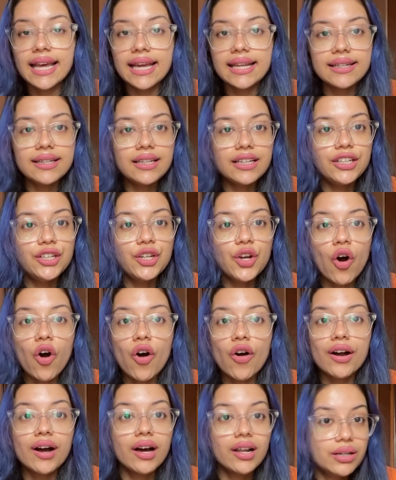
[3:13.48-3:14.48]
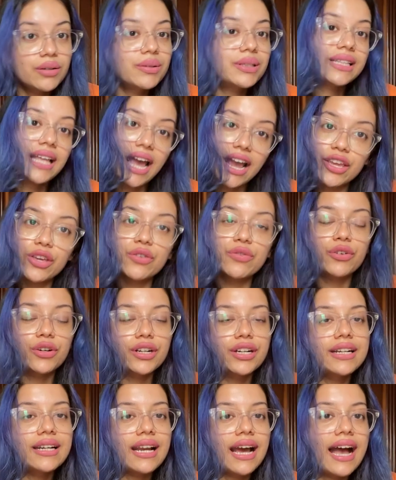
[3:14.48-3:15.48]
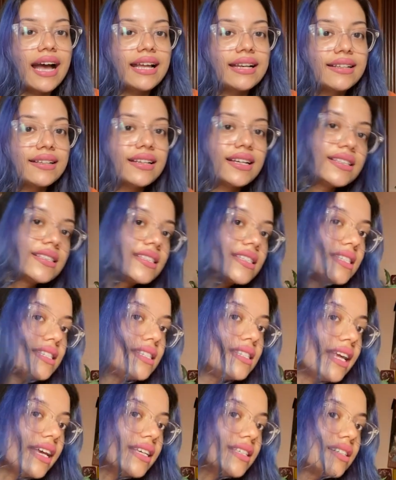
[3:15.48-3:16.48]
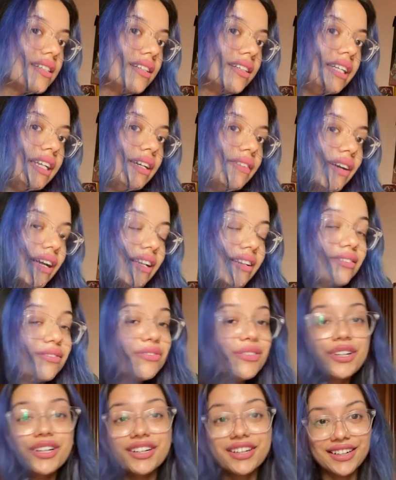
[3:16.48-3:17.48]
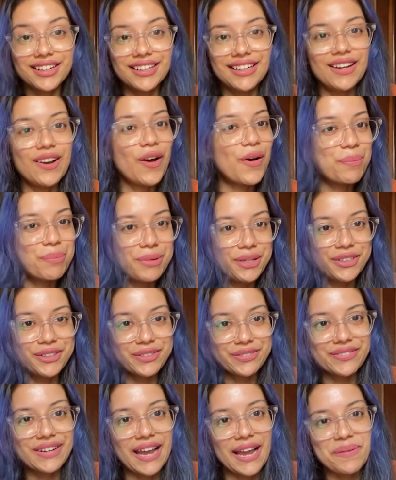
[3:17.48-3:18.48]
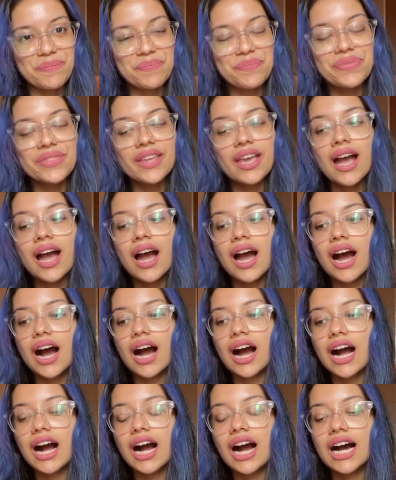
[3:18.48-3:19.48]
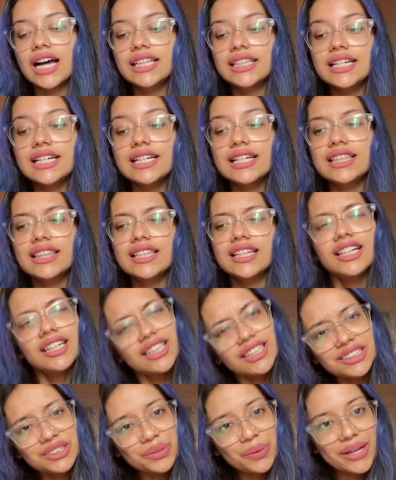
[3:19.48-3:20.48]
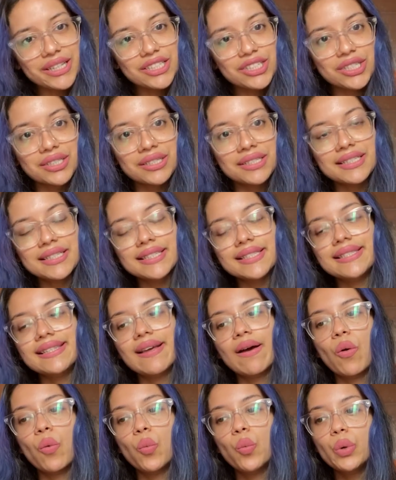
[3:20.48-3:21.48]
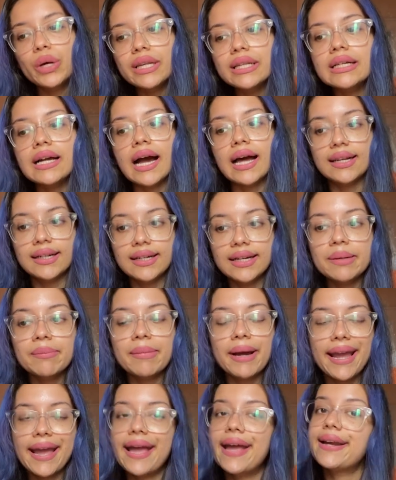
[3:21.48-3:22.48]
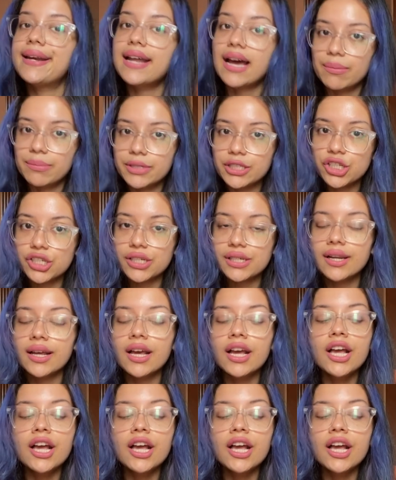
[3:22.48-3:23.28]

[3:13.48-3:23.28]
then your color will thank you for it, and it stays really well for a really long period of time. Uh, the third question is, will coloring my hair damage it?